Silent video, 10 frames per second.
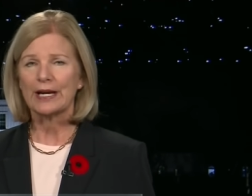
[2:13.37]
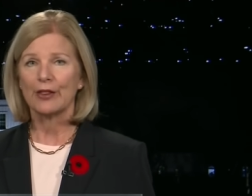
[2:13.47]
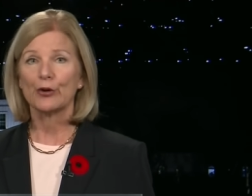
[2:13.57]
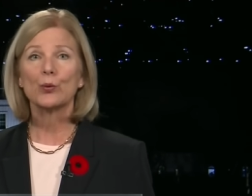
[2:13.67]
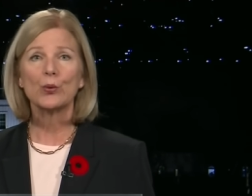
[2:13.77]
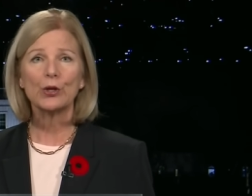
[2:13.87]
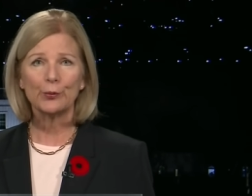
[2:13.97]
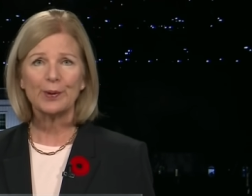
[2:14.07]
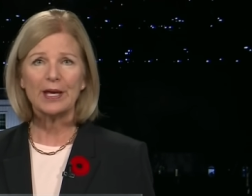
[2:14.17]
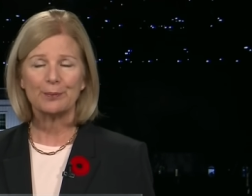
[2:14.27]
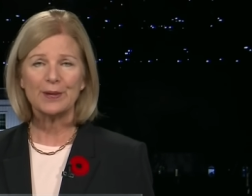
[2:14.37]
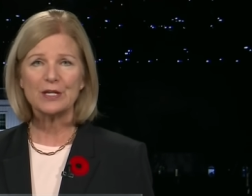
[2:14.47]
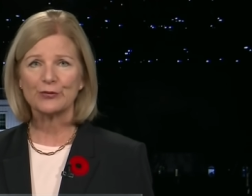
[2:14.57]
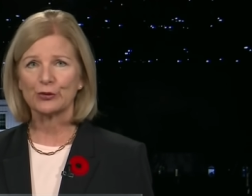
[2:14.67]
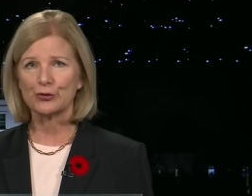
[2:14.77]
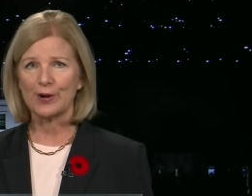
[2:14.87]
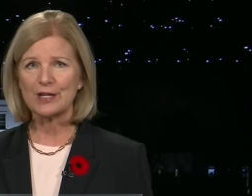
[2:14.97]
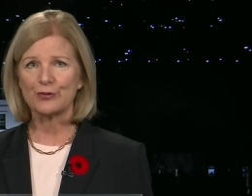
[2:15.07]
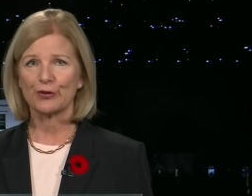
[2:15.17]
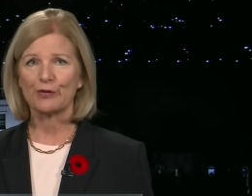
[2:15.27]
there will be a peaceful
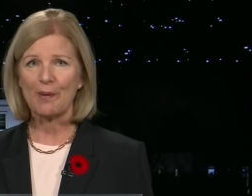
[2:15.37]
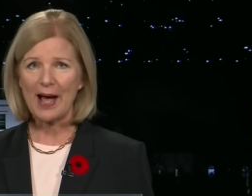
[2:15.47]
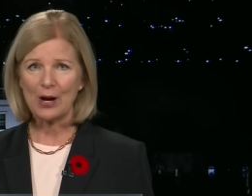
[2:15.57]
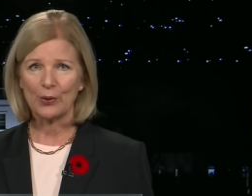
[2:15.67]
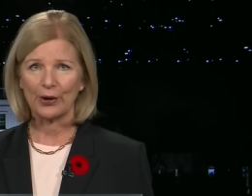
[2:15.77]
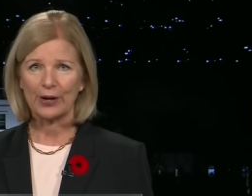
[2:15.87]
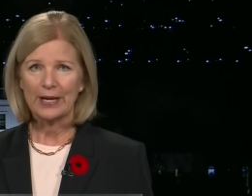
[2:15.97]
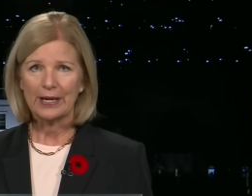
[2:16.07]
transfer of power.